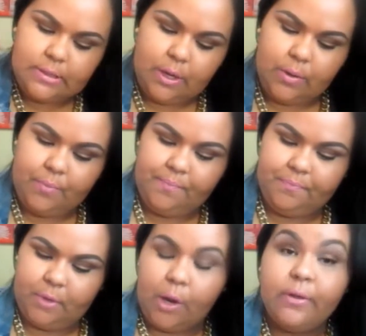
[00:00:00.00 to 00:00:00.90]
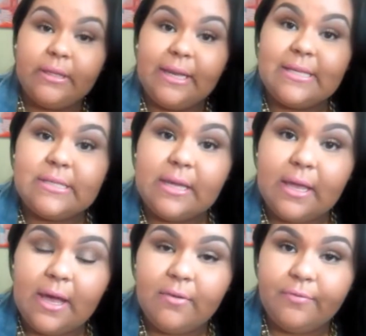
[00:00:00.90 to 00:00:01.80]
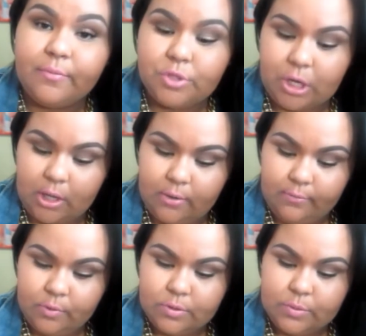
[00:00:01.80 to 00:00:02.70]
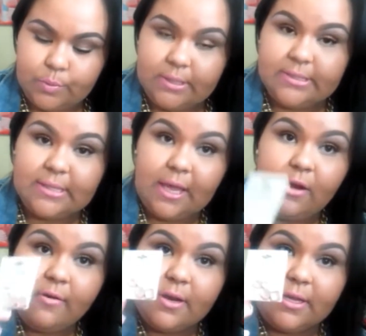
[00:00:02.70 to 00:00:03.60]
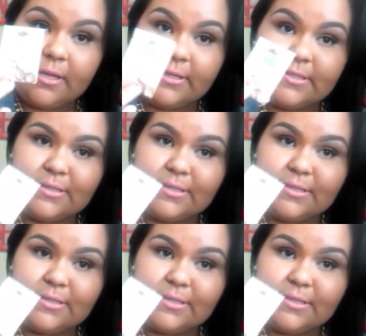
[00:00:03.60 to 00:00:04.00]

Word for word: so, oh, and the last thing I got from Charlotte Russe was earrings.